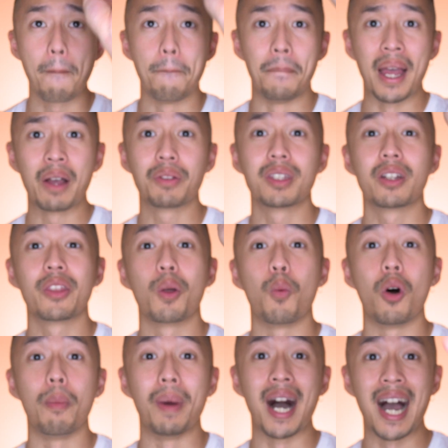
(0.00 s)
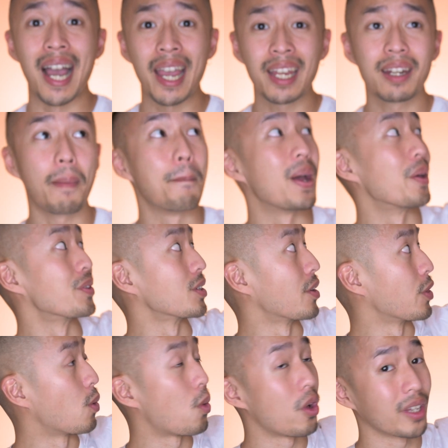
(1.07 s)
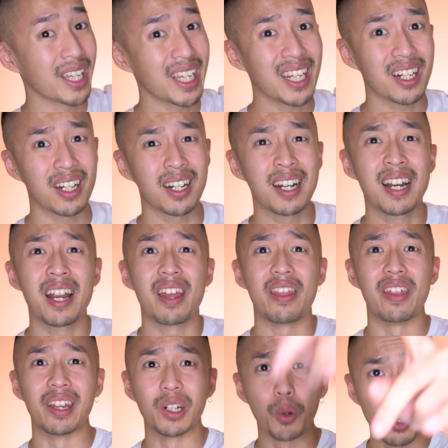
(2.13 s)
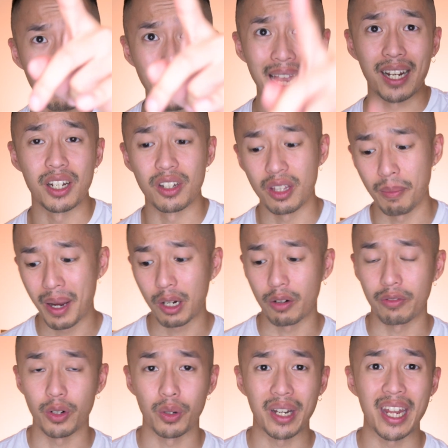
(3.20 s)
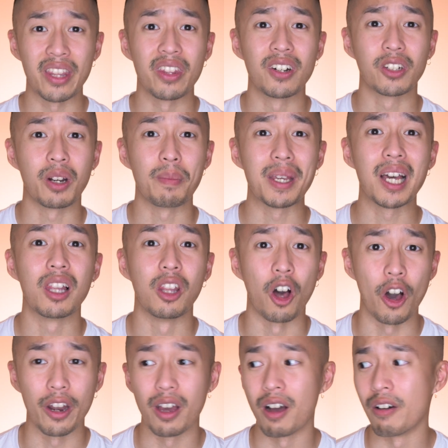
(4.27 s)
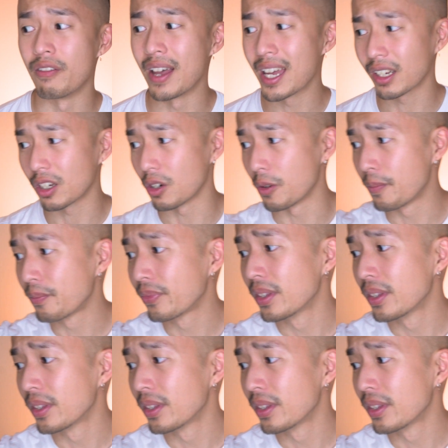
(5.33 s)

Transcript: bouncing on the wall behind, bouncing on the wall here, then going back into the microphone, and there's gonna be a lot of echo.